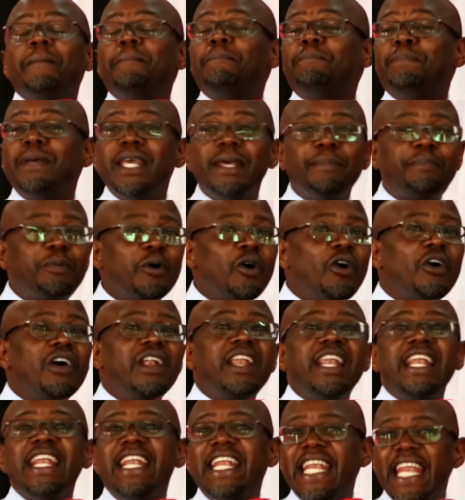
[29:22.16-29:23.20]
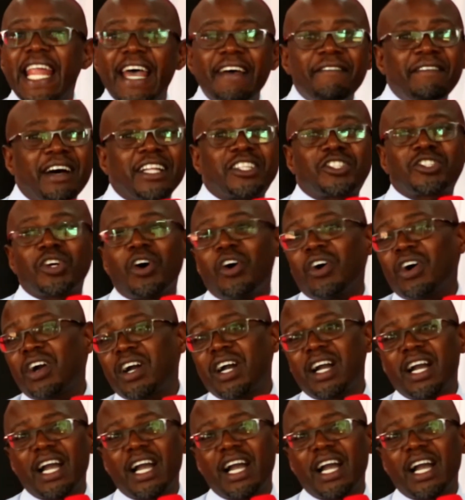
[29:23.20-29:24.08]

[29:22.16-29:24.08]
People never talk